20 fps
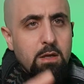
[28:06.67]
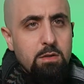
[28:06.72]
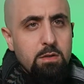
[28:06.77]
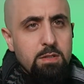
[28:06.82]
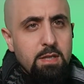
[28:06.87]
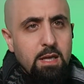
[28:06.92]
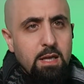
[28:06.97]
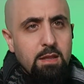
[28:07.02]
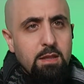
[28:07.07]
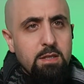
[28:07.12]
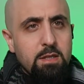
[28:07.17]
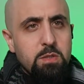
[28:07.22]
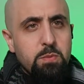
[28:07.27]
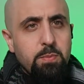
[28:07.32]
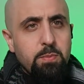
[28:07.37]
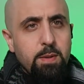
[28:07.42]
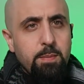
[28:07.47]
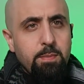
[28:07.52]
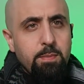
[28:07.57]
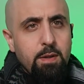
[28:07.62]
You're saying these
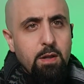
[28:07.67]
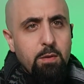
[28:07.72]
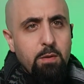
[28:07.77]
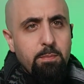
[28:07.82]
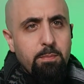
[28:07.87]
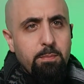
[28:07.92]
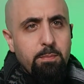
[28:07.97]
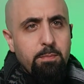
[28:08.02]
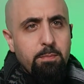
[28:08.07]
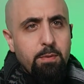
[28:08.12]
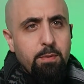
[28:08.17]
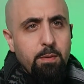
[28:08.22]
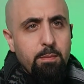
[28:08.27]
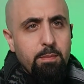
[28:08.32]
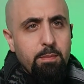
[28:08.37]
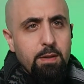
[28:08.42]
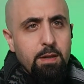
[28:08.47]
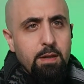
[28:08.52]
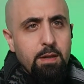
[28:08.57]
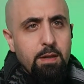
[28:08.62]
people are
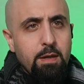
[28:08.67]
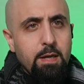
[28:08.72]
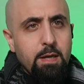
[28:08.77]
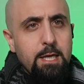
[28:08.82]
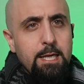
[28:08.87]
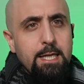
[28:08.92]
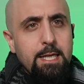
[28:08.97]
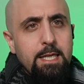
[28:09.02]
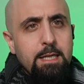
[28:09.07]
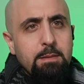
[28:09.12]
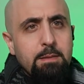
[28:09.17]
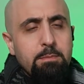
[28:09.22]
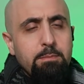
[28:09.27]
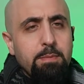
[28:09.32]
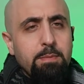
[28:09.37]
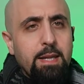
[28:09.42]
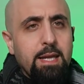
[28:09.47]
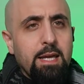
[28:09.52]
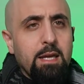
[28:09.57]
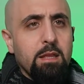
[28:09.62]
probably
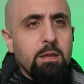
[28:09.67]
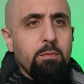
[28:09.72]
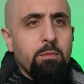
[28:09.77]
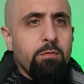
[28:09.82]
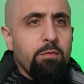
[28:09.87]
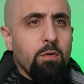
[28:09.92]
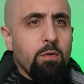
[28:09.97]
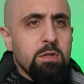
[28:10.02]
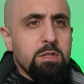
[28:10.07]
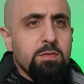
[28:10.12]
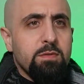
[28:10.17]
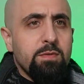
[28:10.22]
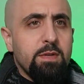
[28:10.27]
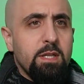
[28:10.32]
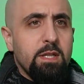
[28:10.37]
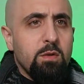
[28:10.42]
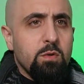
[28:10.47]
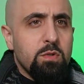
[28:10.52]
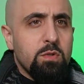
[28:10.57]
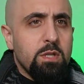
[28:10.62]
playing them false
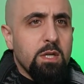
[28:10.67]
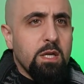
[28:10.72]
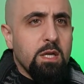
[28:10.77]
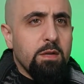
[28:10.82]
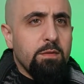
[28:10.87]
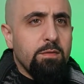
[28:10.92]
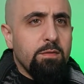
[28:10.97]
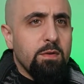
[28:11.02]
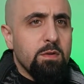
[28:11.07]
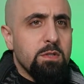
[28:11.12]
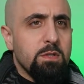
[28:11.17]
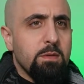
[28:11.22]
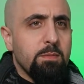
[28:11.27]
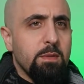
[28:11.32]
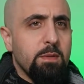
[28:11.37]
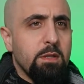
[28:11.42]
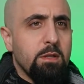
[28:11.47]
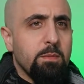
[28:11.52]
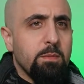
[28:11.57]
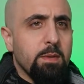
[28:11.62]
videos to confuse
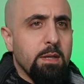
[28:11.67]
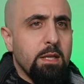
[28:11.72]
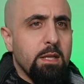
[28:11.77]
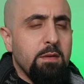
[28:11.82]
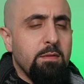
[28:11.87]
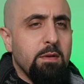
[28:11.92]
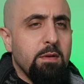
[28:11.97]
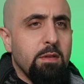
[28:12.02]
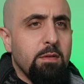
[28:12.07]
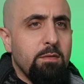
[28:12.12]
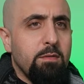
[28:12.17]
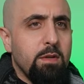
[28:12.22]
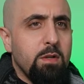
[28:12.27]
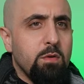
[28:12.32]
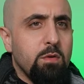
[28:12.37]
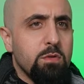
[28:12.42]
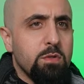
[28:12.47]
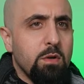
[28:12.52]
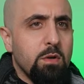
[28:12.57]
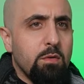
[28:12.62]
them into believing the
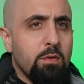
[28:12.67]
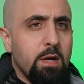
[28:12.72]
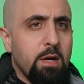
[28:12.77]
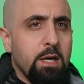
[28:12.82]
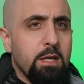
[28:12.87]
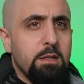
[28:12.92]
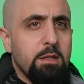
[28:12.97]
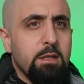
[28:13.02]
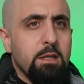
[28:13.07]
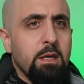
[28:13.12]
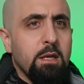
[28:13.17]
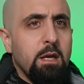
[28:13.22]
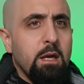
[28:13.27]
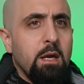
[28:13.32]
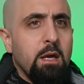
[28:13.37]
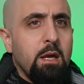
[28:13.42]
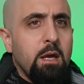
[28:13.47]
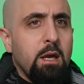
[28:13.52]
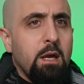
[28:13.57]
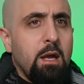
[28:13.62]
videos are right
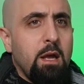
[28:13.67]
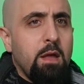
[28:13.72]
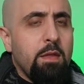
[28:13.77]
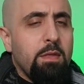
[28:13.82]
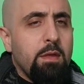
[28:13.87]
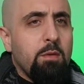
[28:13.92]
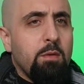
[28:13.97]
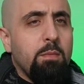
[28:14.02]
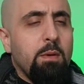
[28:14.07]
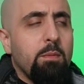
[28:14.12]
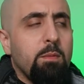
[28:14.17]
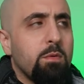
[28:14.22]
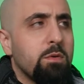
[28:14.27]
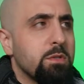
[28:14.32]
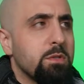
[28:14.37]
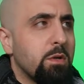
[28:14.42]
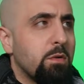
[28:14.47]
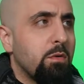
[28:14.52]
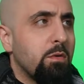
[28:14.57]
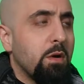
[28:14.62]
and their
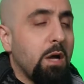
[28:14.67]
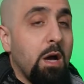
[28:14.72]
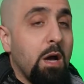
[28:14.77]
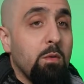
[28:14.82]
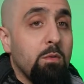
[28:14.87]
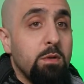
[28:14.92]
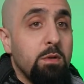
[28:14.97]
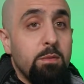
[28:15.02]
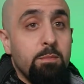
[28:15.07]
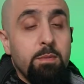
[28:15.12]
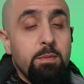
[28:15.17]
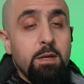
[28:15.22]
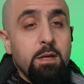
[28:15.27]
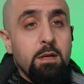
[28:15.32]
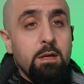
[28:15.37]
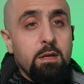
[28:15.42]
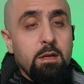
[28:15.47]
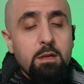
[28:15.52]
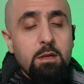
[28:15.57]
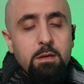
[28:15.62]
memories are wrong. I wouldn't
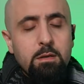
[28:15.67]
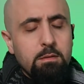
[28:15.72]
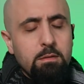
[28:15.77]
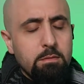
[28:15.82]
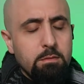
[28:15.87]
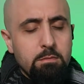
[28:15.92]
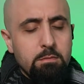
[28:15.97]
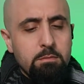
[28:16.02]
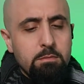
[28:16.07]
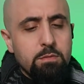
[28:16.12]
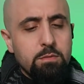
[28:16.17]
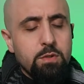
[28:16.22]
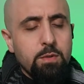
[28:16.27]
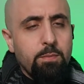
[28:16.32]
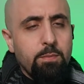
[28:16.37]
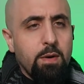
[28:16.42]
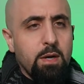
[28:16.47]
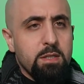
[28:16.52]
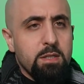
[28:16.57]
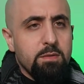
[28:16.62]
be
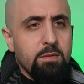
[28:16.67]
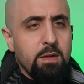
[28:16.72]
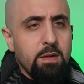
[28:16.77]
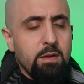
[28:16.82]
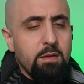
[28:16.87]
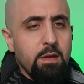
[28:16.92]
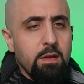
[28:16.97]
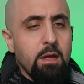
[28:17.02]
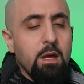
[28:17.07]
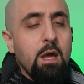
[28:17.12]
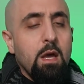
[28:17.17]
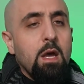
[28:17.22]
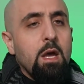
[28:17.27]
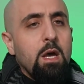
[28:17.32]
surprised of anything.